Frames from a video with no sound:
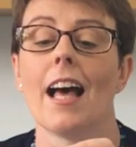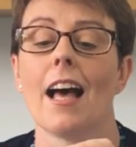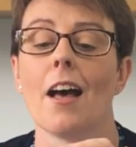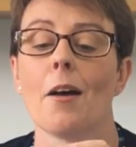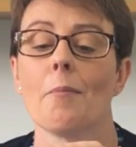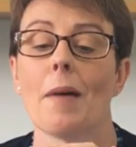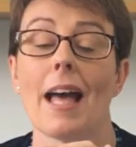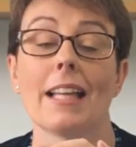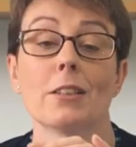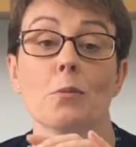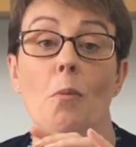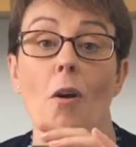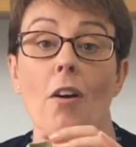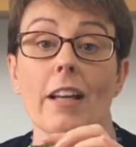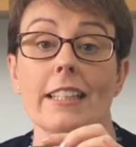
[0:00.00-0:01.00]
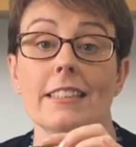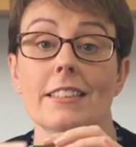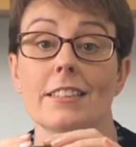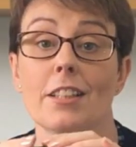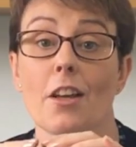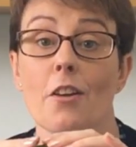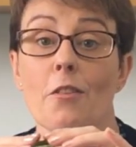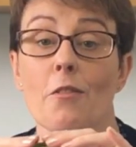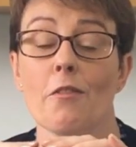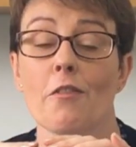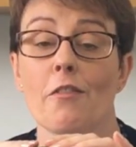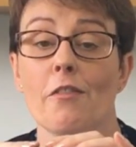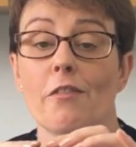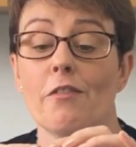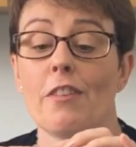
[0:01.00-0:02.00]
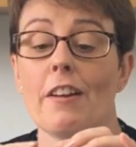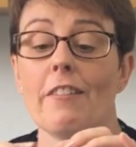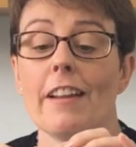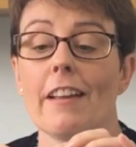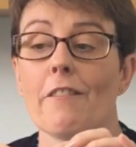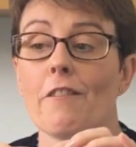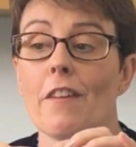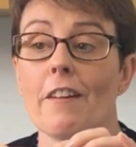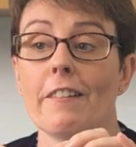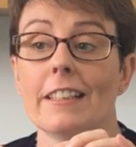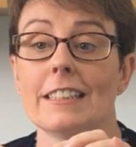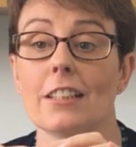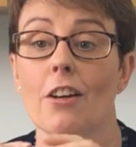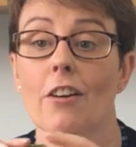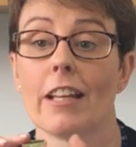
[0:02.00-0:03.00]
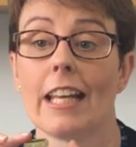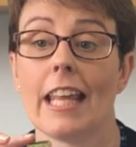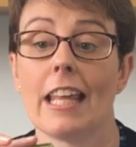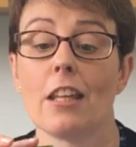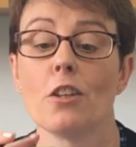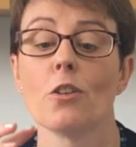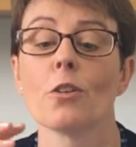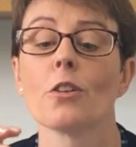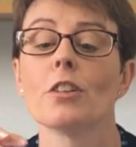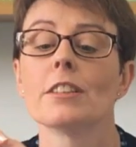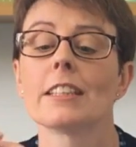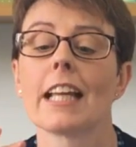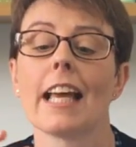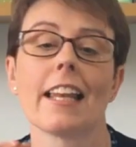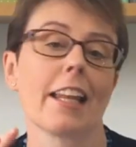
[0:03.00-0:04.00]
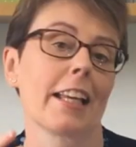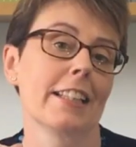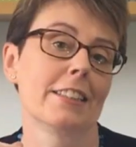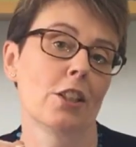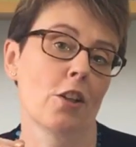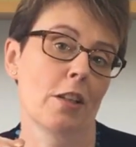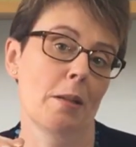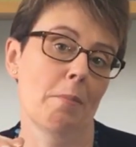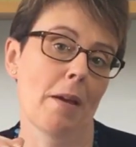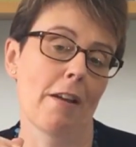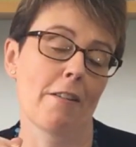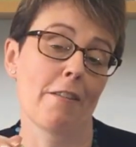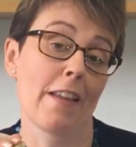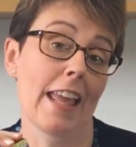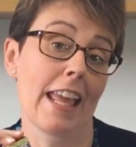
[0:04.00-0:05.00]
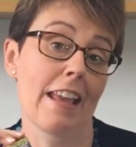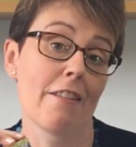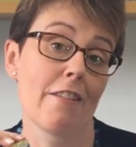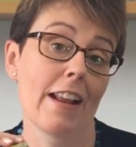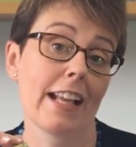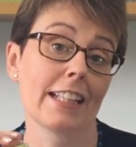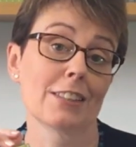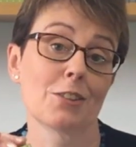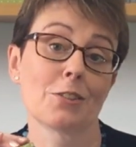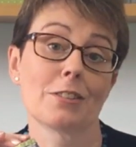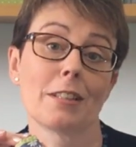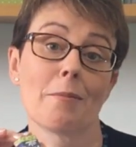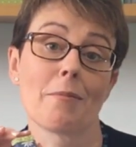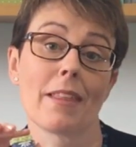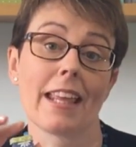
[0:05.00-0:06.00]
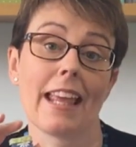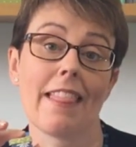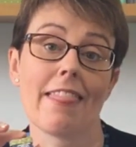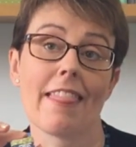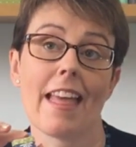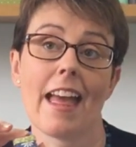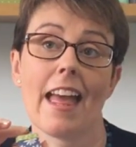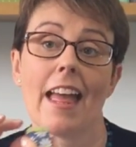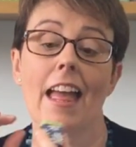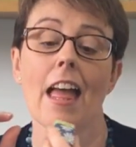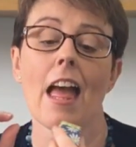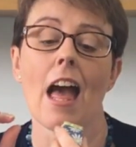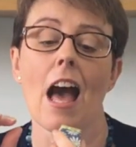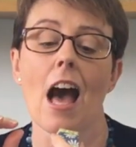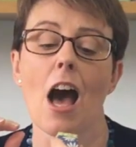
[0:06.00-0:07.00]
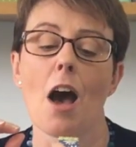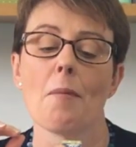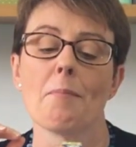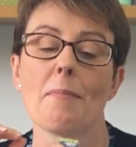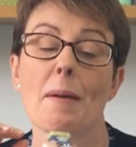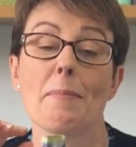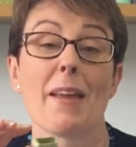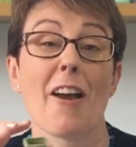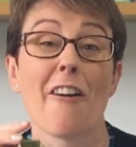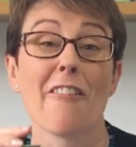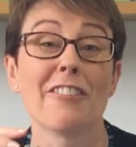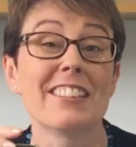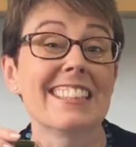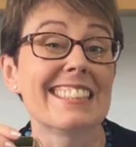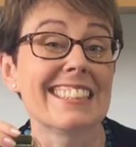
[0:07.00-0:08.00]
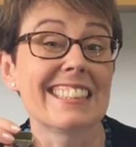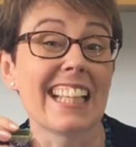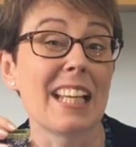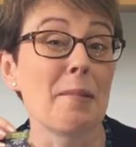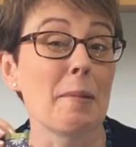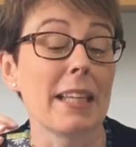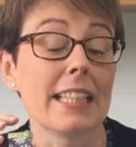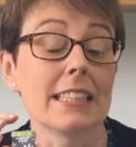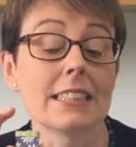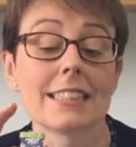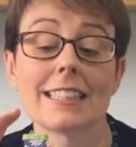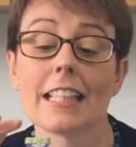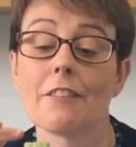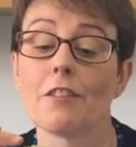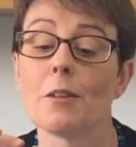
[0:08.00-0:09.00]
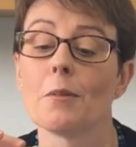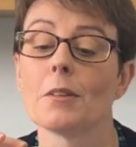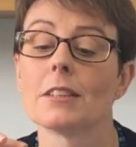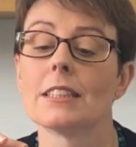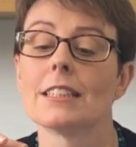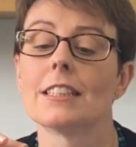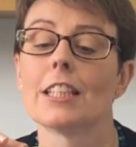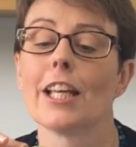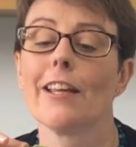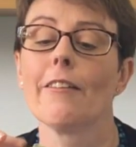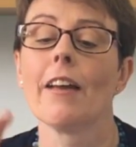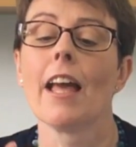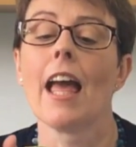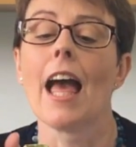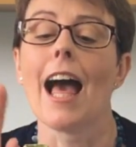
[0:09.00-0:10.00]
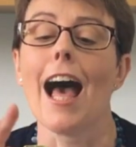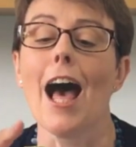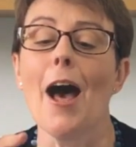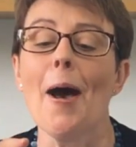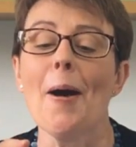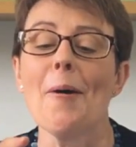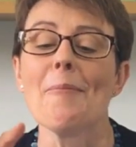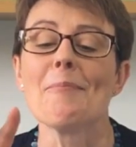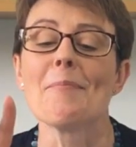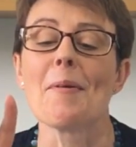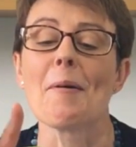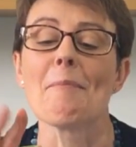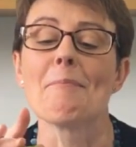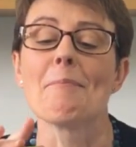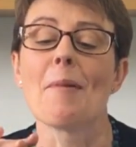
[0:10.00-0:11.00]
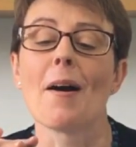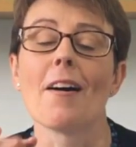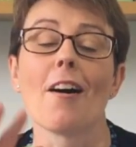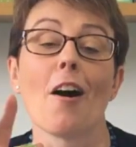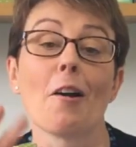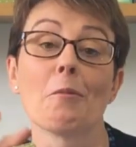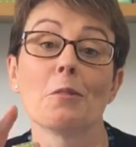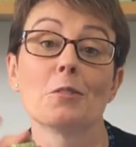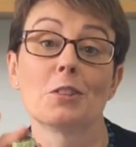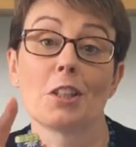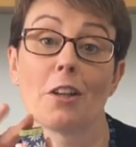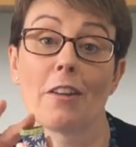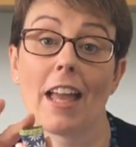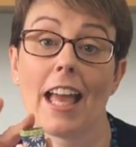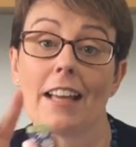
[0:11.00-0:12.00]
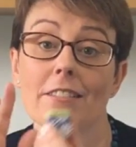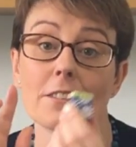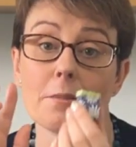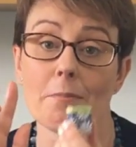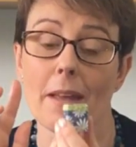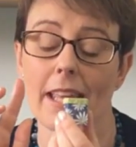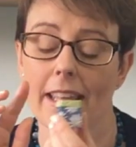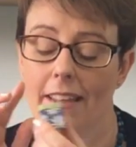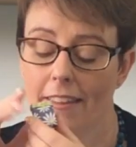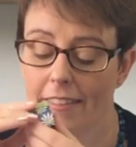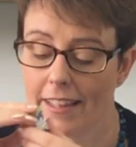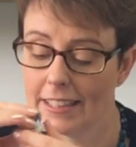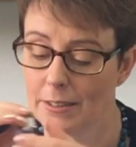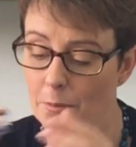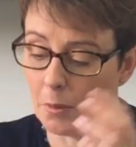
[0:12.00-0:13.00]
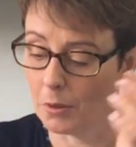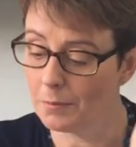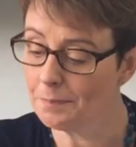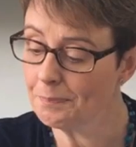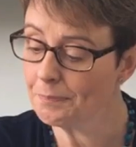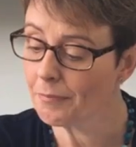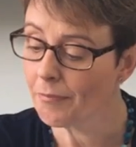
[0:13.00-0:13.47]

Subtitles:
and wide, so very, very tiny. You could get like a tiny pair of earrings or something in there, maybe half a dozen jelly beans if you wanted to, but I will show you how to make this one.